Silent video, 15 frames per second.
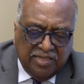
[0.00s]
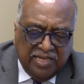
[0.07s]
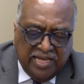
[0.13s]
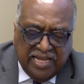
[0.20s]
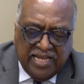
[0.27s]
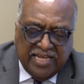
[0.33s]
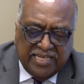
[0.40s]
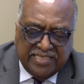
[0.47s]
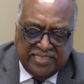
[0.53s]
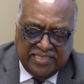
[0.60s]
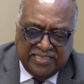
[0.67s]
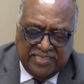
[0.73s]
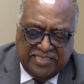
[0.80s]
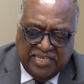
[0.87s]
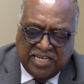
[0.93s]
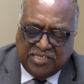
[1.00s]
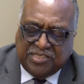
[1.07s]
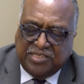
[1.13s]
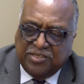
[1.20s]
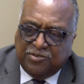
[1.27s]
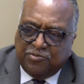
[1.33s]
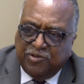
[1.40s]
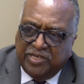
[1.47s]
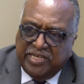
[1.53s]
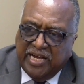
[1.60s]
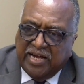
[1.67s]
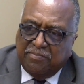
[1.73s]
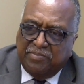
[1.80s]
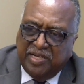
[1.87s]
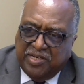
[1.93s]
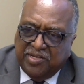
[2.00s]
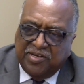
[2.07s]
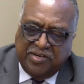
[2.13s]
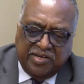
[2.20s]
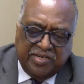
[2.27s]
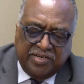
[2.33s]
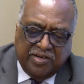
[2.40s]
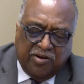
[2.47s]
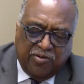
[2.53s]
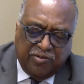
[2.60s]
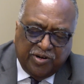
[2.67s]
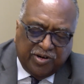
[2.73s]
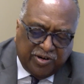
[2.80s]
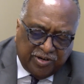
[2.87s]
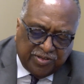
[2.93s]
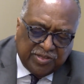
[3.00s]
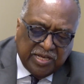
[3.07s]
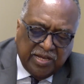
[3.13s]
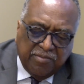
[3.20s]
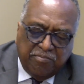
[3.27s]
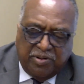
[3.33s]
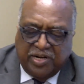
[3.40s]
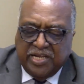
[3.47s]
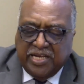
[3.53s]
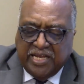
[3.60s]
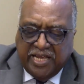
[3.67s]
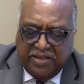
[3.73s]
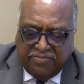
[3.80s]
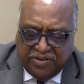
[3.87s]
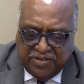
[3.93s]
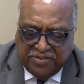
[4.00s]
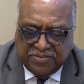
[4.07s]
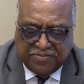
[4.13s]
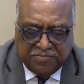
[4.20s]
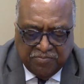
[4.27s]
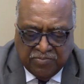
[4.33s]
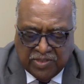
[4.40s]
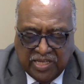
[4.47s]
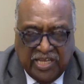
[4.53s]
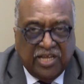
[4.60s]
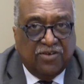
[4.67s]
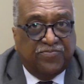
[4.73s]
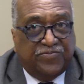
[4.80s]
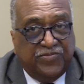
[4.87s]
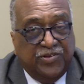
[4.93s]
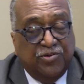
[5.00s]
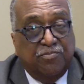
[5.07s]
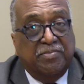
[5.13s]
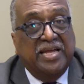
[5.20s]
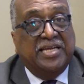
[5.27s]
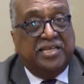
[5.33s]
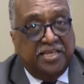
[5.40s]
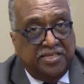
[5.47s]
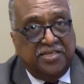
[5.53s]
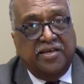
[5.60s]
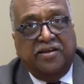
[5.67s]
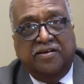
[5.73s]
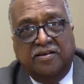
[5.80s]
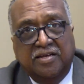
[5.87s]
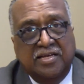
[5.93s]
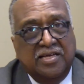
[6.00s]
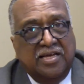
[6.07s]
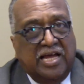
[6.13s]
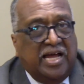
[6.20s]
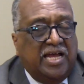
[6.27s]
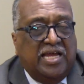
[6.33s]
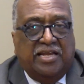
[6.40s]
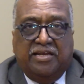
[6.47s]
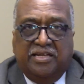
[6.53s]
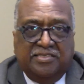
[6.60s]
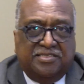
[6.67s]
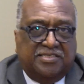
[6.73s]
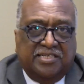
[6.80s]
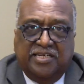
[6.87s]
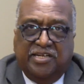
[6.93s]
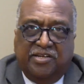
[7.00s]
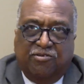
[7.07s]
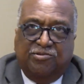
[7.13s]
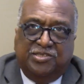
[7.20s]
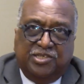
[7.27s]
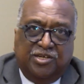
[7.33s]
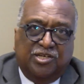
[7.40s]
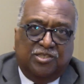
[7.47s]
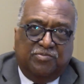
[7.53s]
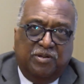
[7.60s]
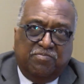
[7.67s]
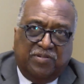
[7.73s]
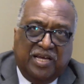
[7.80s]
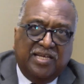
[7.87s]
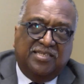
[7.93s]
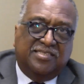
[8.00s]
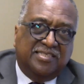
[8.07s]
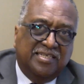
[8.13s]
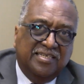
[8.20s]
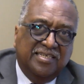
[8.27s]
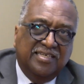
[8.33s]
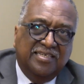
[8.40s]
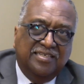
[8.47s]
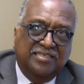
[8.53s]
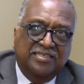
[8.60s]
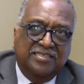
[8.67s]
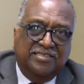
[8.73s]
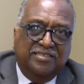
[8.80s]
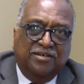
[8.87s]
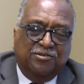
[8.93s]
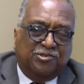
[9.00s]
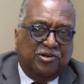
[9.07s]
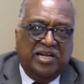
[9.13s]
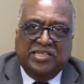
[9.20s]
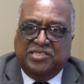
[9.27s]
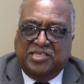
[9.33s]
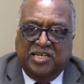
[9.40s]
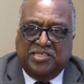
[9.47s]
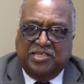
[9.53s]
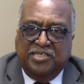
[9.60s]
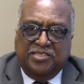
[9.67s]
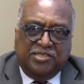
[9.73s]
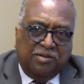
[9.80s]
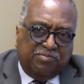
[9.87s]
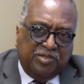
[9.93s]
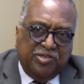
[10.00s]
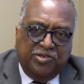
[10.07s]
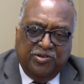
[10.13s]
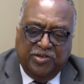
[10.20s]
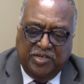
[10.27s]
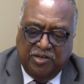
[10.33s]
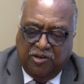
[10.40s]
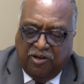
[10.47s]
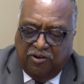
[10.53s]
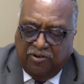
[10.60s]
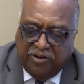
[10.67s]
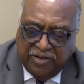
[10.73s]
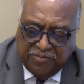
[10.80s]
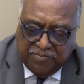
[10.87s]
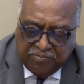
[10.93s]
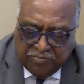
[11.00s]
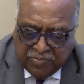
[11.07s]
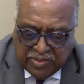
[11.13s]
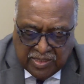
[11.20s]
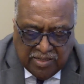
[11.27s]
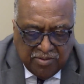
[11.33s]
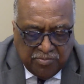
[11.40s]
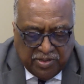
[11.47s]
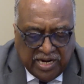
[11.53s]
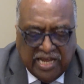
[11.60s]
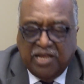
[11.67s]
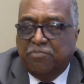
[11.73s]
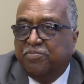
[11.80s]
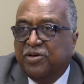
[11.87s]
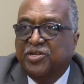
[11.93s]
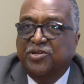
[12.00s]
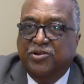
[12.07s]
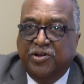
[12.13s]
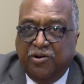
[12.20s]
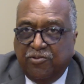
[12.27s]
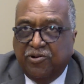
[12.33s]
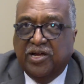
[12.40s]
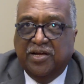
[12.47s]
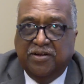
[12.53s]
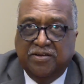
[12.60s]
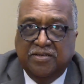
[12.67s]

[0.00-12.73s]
and justice will not be done on earth but in heaven if you make it there. I ain't sitting in no judgment place. Your transition is up to you and the Lord, but I ain't putting you nowhere,